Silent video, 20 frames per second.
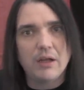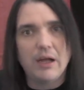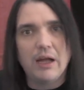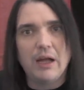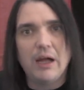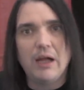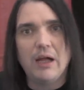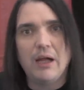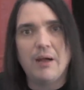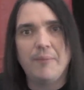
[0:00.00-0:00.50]

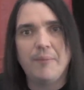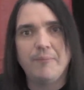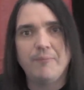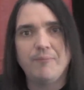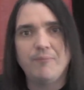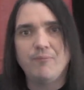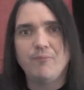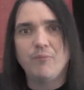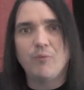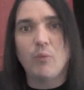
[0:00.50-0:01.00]

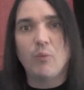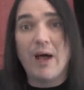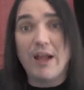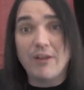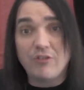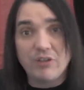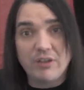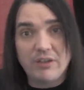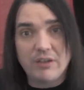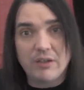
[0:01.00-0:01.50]

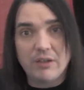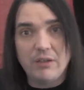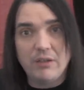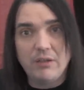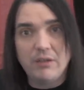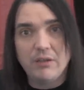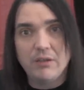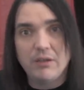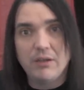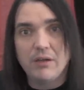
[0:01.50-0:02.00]
Washington,
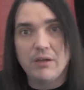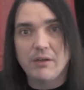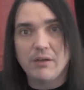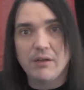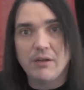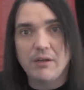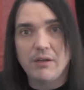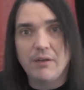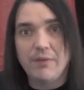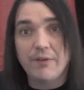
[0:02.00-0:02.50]

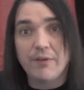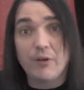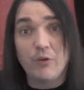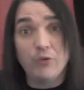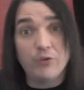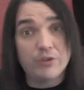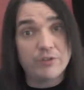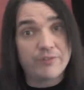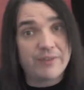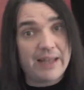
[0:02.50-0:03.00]
the
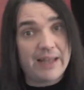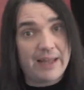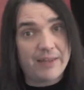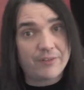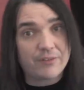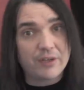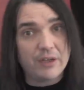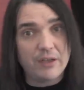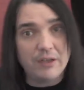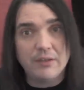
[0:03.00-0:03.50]
coast of
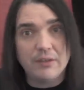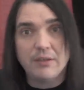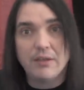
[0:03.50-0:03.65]
Alaska,